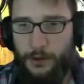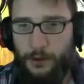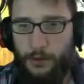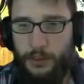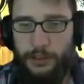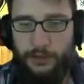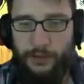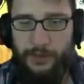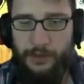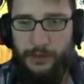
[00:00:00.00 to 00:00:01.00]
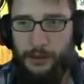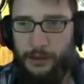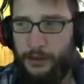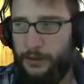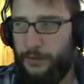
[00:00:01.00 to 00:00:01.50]
Well, I level up at uh,
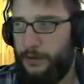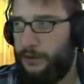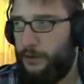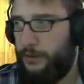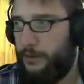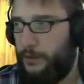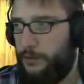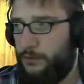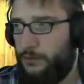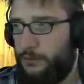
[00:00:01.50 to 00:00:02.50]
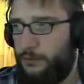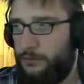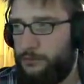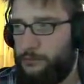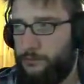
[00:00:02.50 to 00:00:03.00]
athletics, so
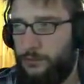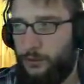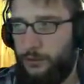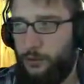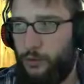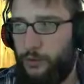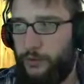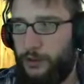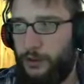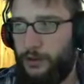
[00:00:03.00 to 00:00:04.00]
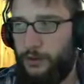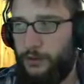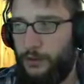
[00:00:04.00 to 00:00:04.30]
could be worse, I guess.